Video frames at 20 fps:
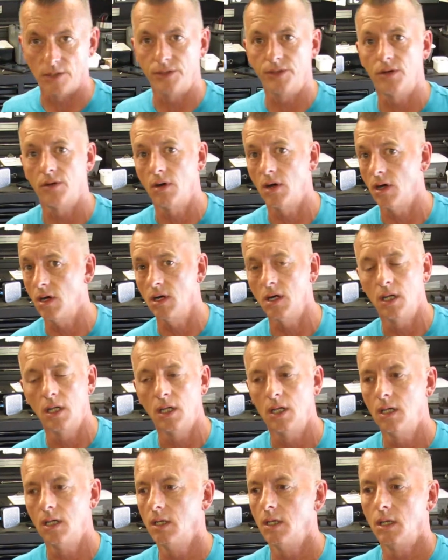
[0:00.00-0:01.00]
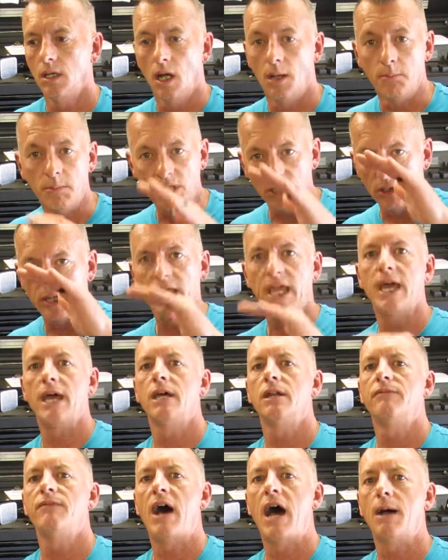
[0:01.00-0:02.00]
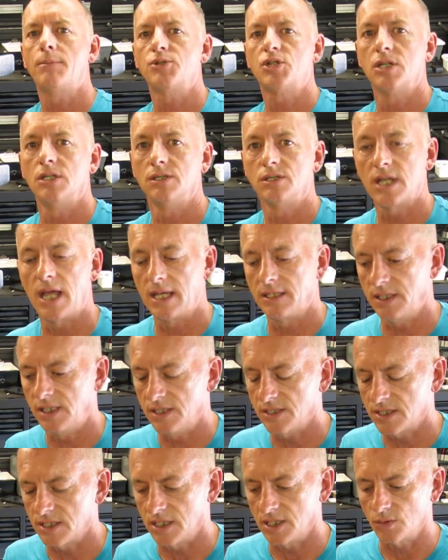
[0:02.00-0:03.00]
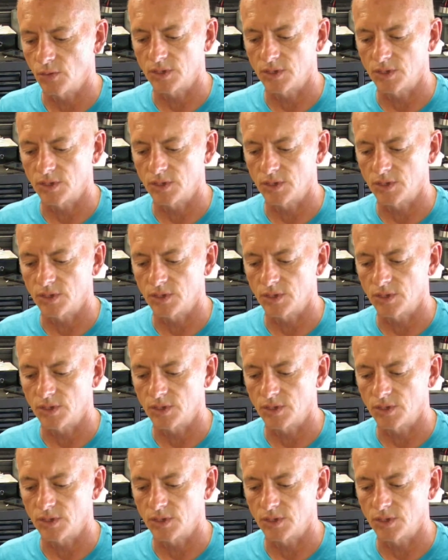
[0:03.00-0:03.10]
There are a myriad of options on these things,